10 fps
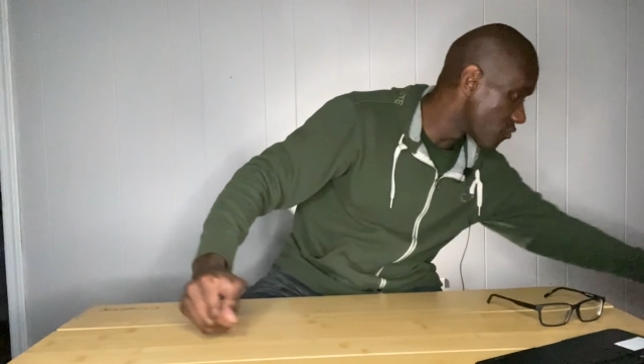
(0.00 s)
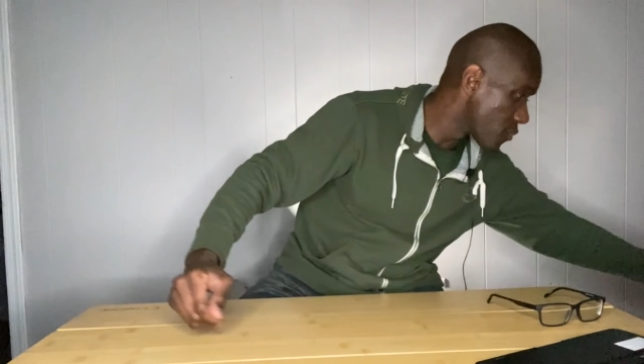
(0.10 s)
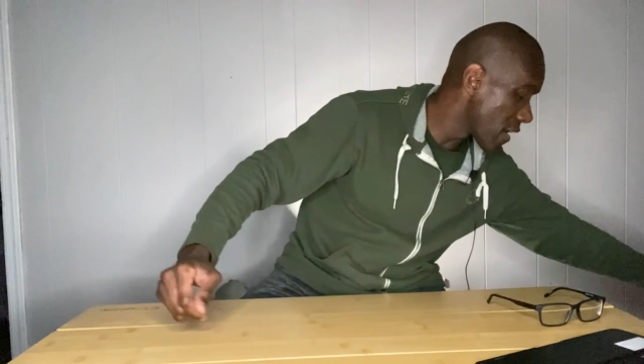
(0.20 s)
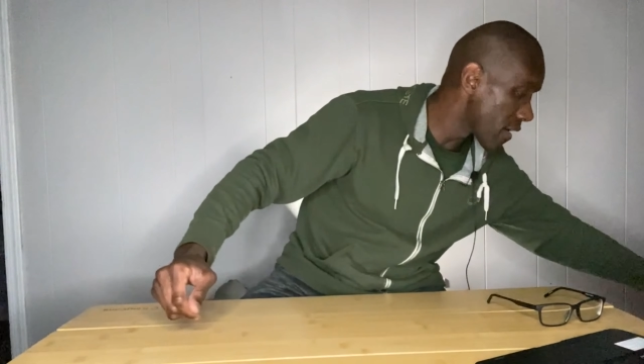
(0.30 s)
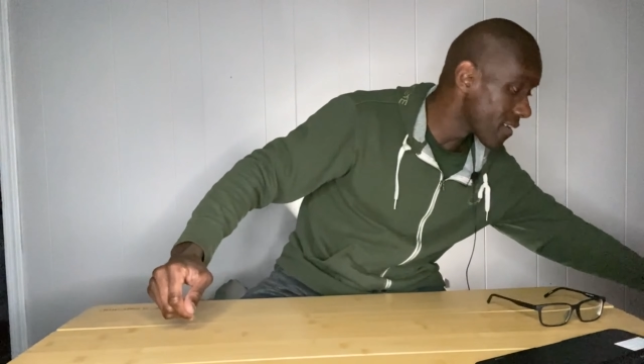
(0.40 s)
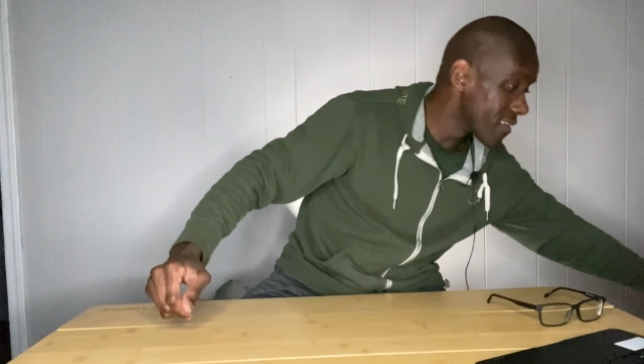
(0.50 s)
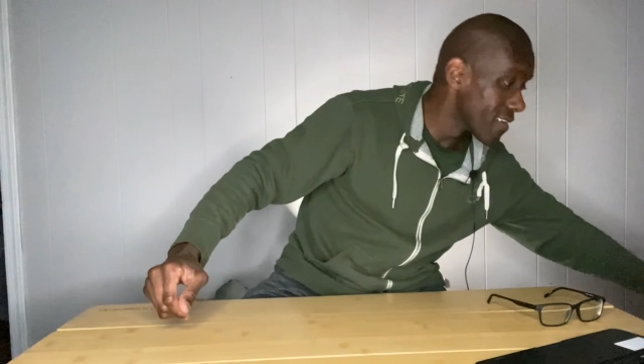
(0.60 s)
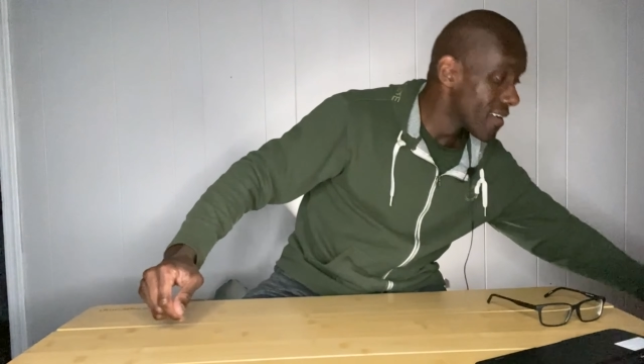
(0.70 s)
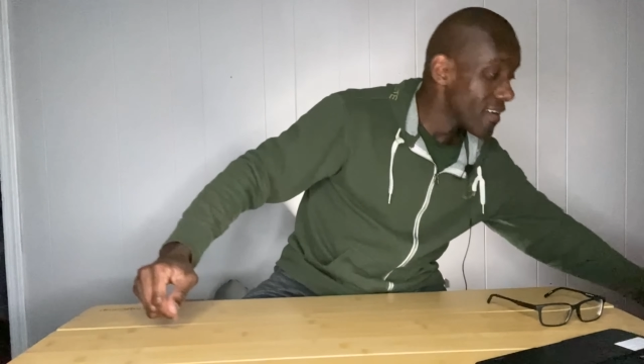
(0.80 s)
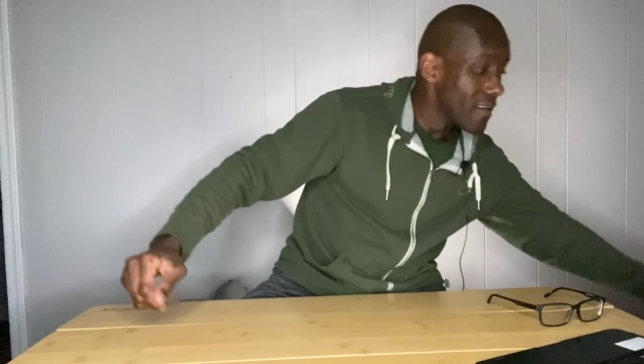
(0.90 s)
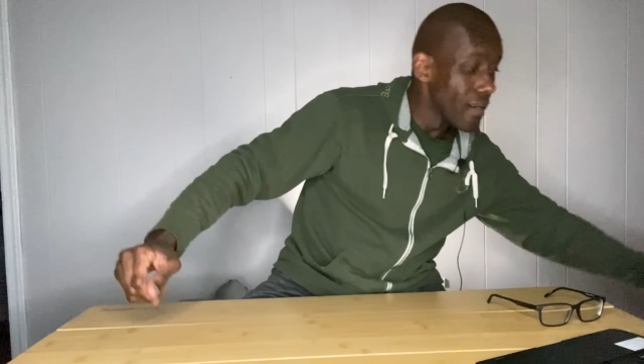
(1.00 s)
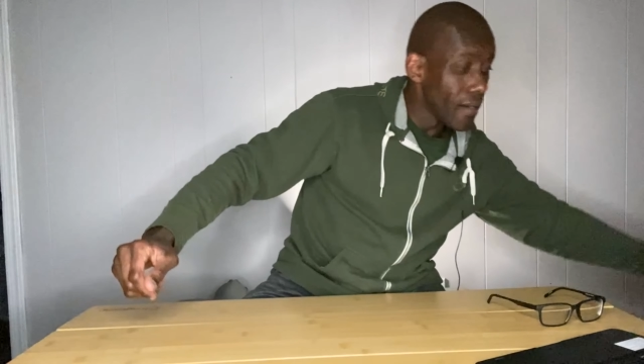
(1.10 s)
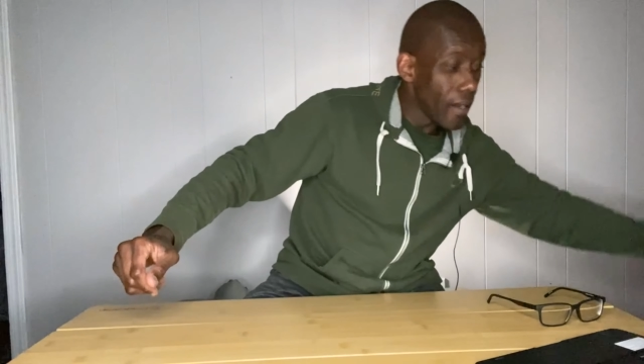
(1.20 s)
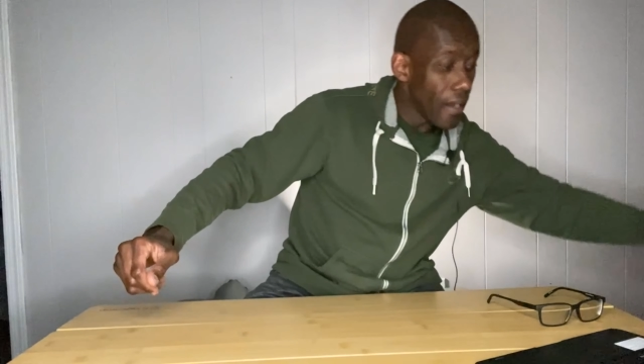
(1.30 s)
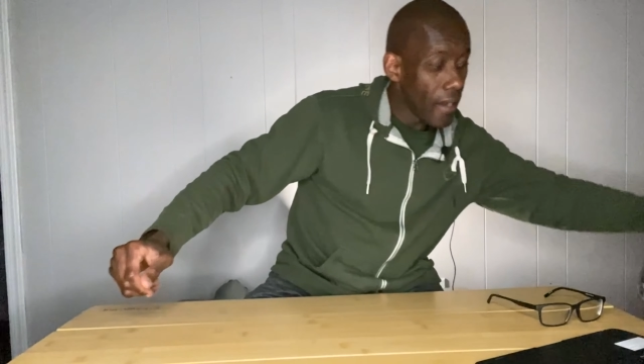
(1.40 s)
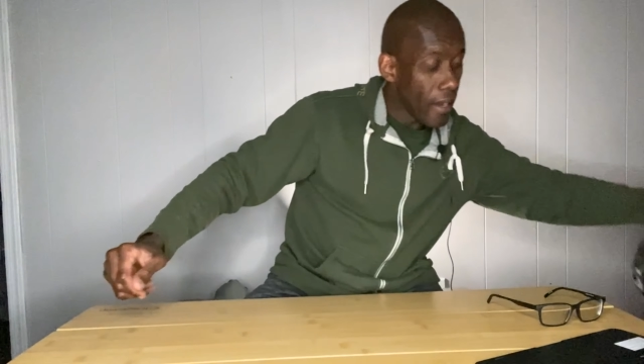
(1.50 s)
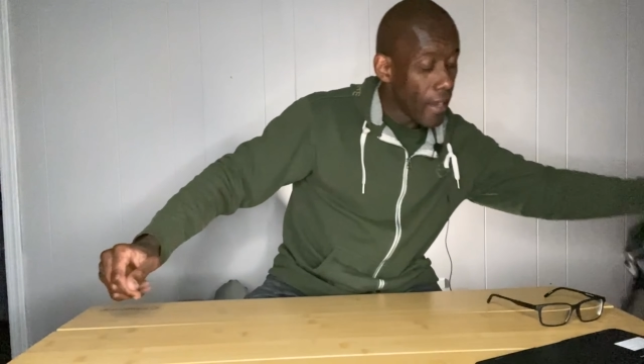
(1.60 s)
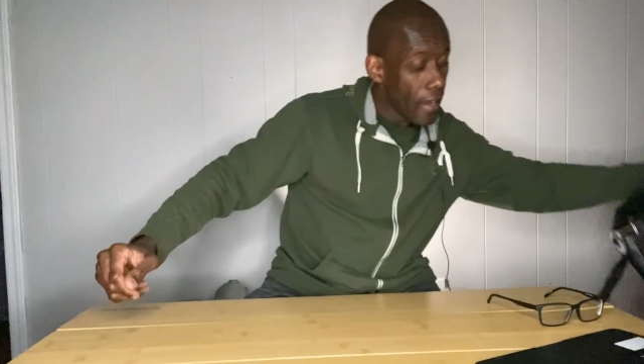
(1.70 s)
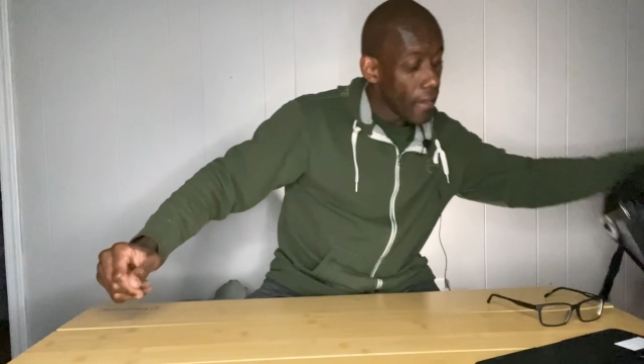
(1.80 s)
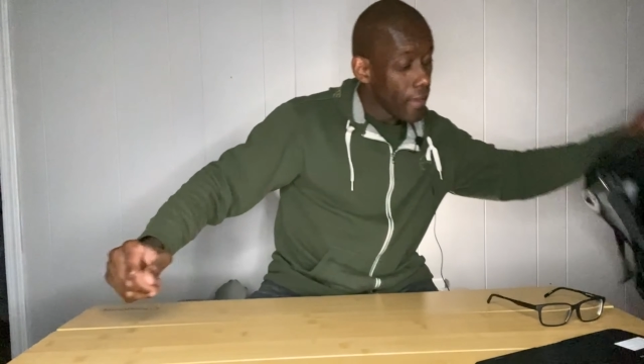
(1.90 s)
bag.
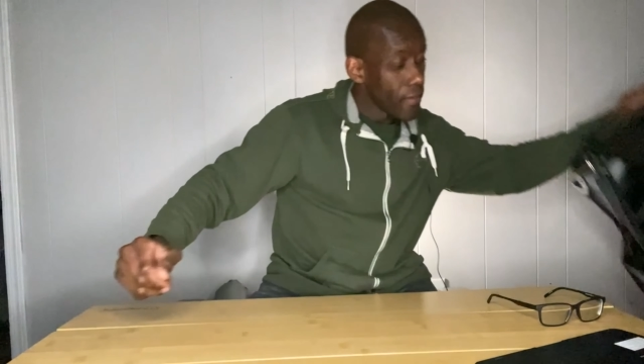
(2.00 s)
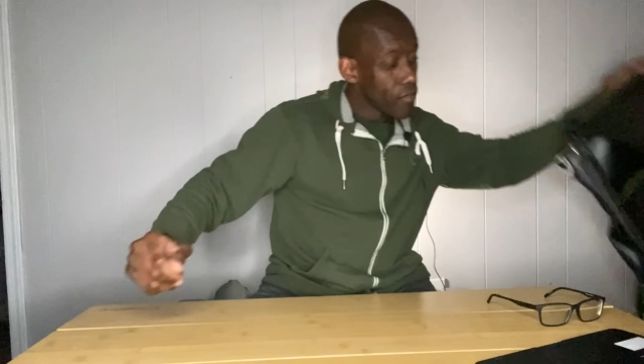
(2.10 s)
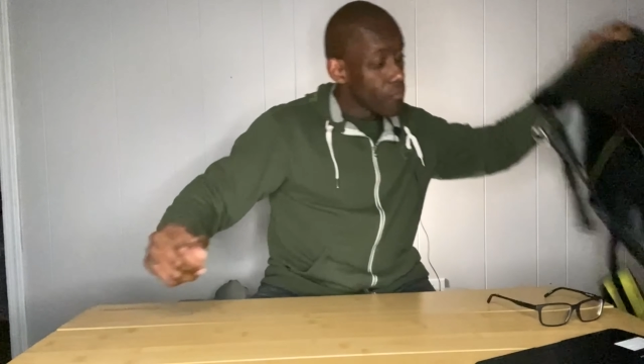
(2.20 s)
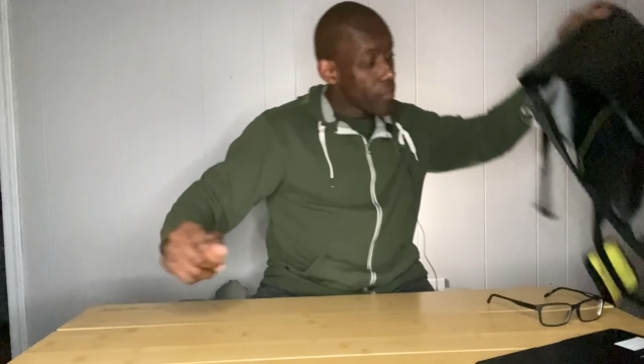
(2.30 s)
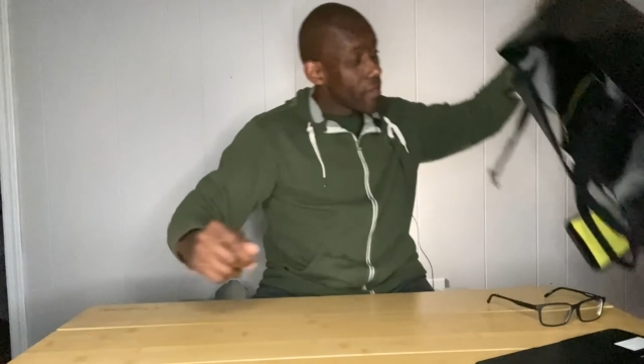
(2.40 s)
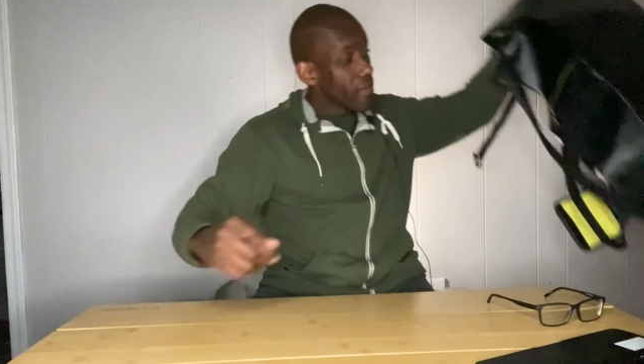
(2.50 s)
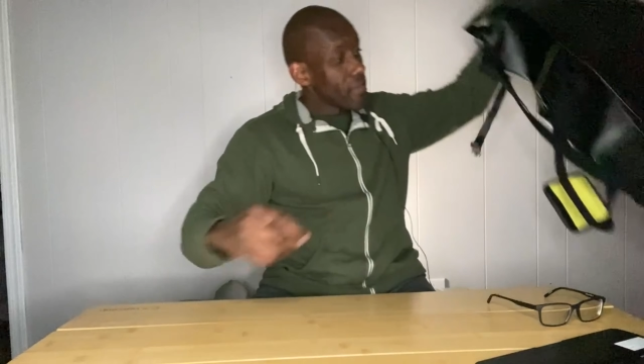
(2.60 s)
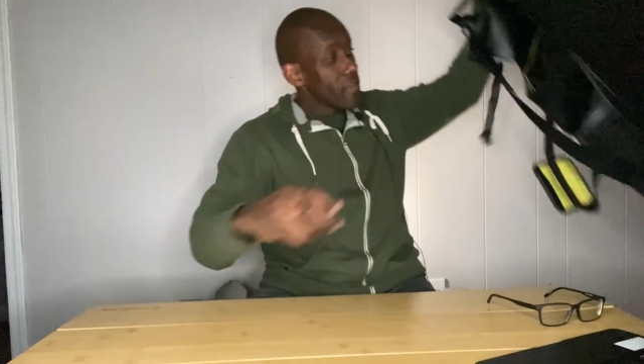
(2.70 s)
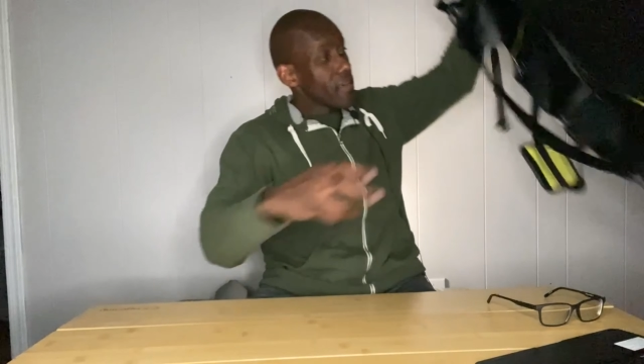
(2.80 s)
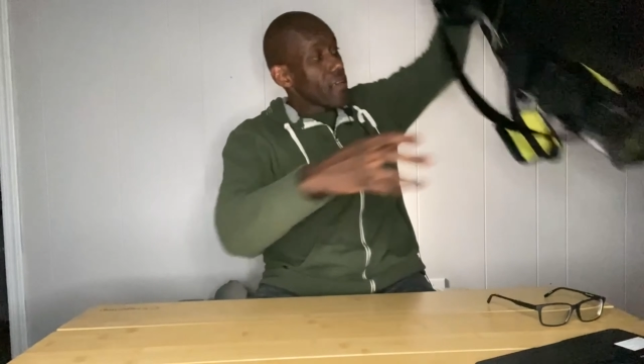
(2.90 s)
I end up getting the